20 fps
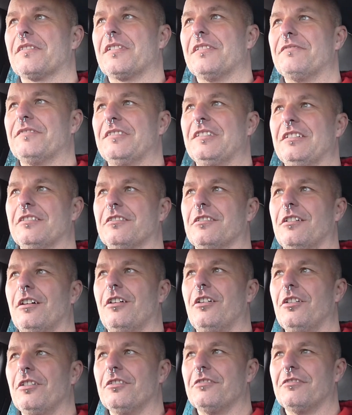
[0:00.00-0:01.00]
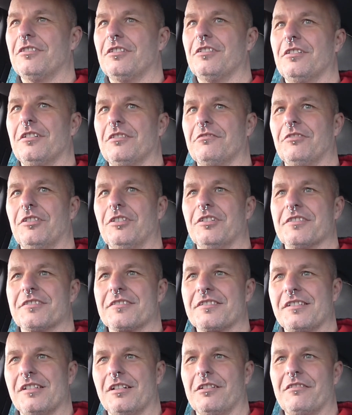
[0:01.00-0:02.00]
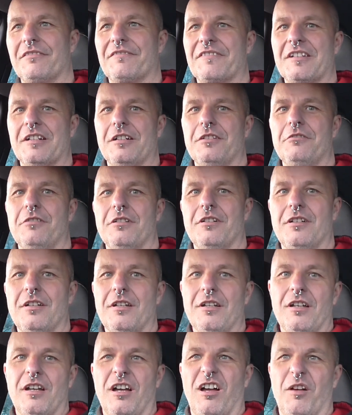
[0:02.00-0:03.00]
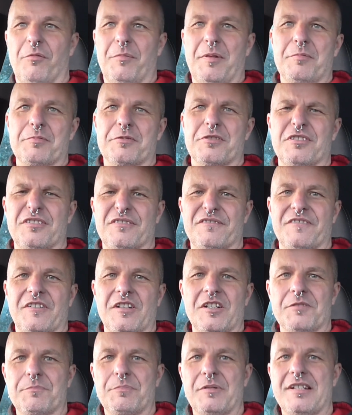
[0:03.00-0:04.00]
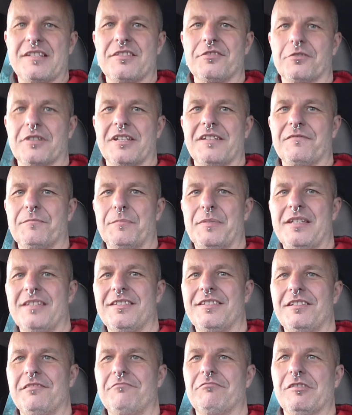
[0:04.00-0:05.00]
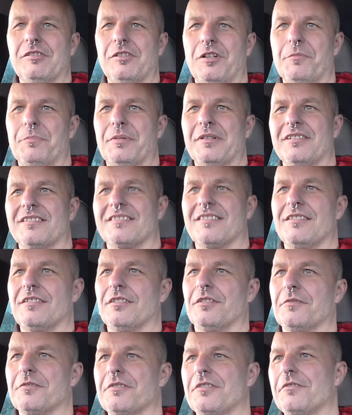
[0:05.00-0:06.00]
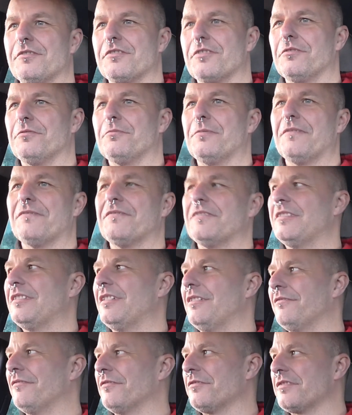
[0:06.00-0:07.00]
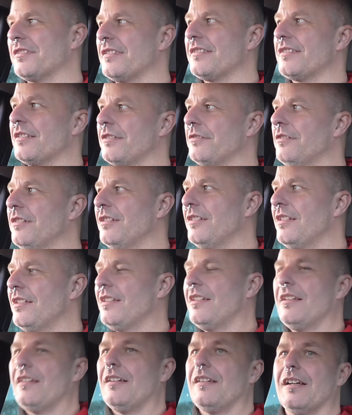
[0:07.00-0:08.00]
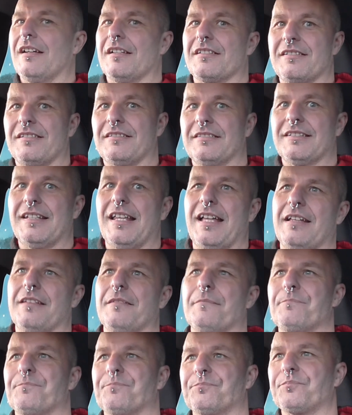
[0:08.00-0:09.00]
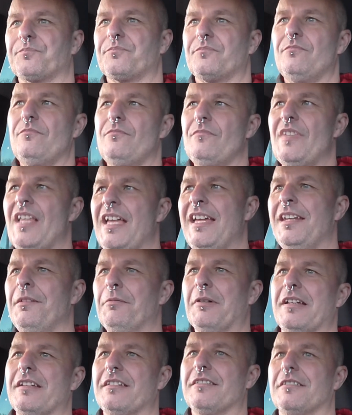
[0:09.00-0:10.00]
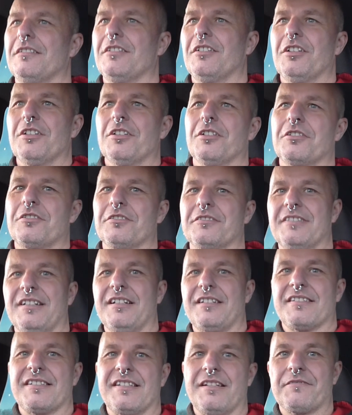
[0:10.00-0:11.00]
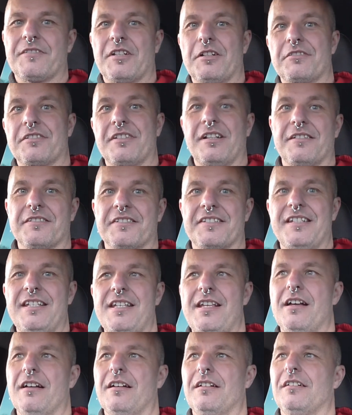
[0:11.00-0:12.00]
Given the Orion CRF a go. It was good at first, but it's not given me the reliability that I was used to with the Novarossi, so that's into that. Anyway, good day at South Coast RC.